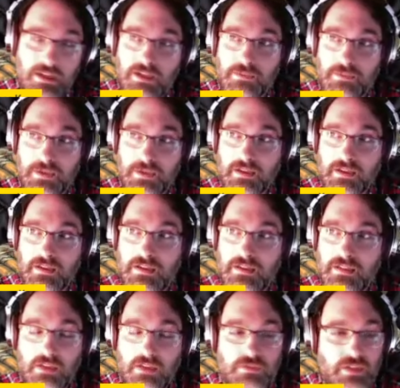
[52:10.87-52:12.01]
end up uh,
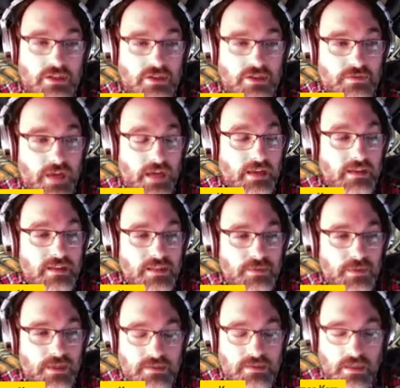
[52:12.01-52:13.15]
delving into violence
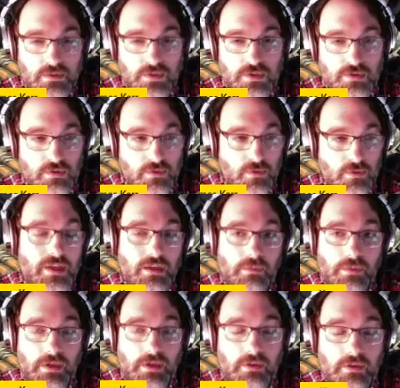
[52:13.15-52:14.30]
because that's what's rewarded,
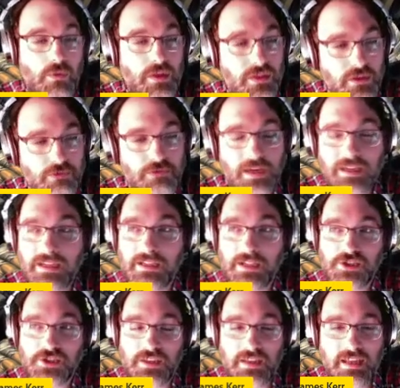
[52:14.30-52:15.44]
but with the
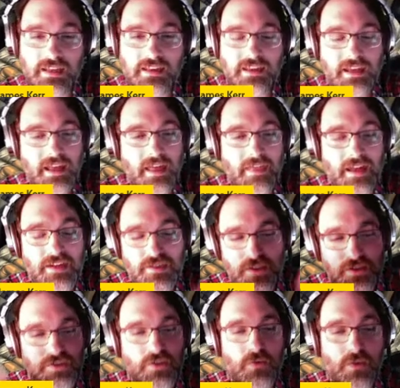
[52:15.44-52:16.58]
recognition that that is
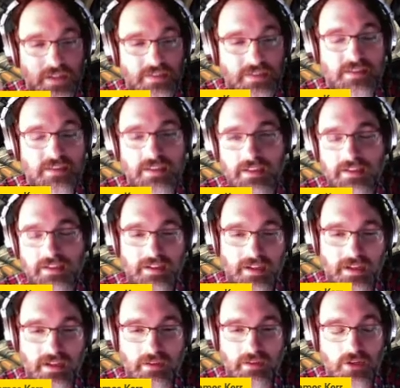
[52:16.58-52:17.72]
also what is
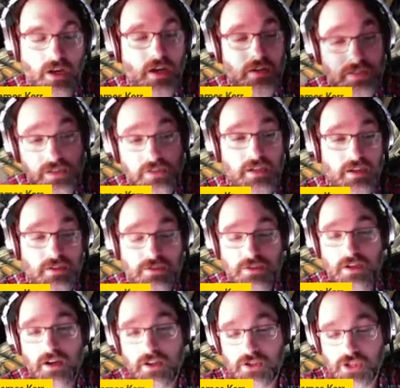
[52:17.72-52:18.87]
uh, causing your character
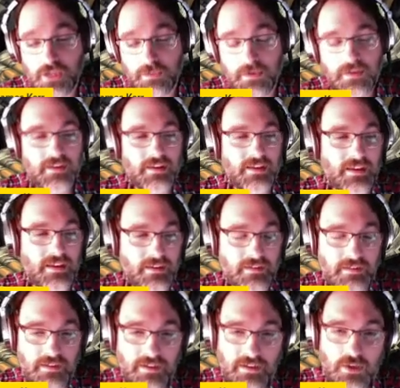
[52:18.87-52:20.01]
hardship.
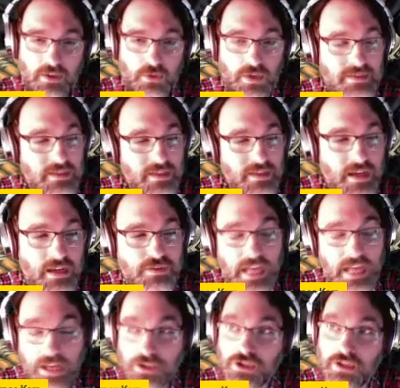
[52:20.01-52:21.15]
And uh, it creates a kind of
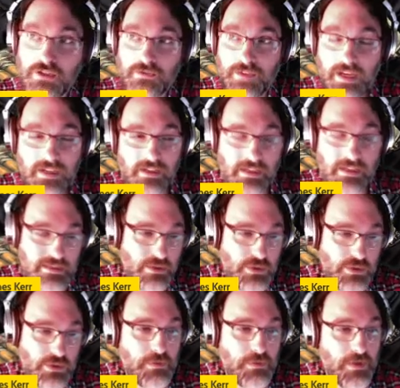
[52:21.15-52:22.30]
tension of violence and the
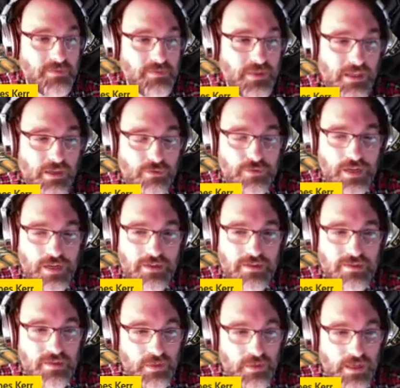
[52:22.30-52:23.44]
responsibility of
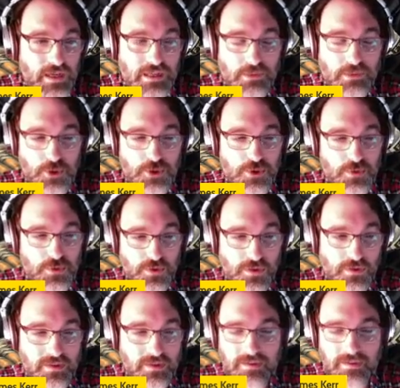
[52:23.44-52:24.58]
violence at play in the martial
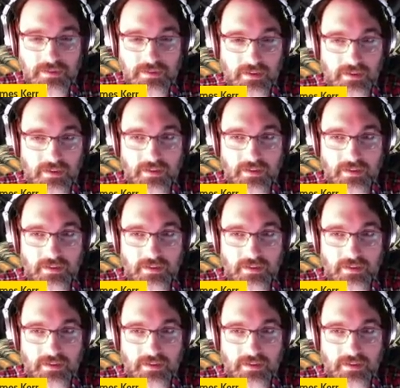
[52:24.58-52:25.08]
world that,